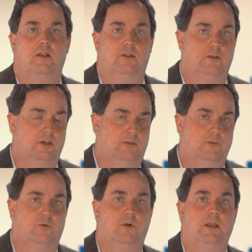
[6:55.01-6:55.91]
look at the
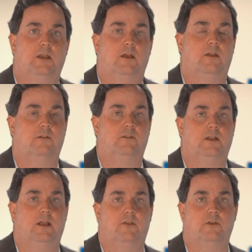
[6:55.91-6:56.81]
reporting,
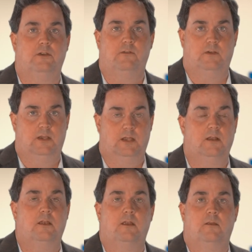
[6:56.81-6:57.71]
understand how they're using
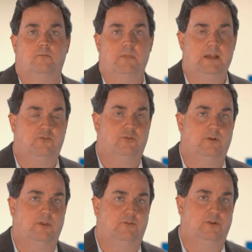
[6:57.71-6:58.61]
it, make
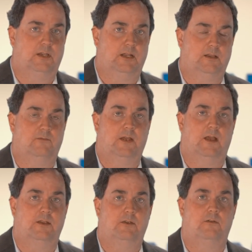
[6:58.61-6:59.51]
sure that you're getting the
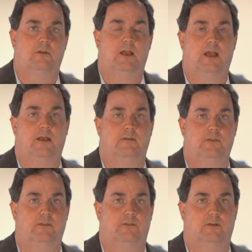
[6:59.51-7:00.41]
value out of
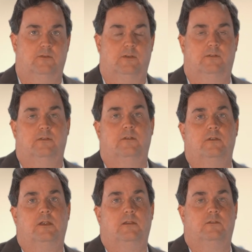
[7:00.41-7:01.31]
this service.
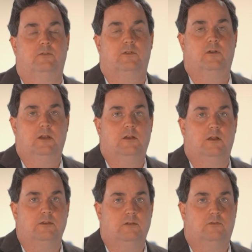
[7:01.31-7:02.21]
And so turning
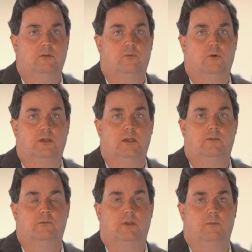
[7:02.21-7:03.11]
on user reporting
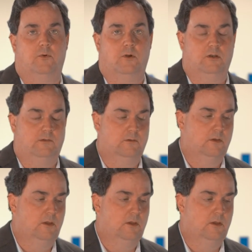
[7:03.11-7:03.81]
is really important.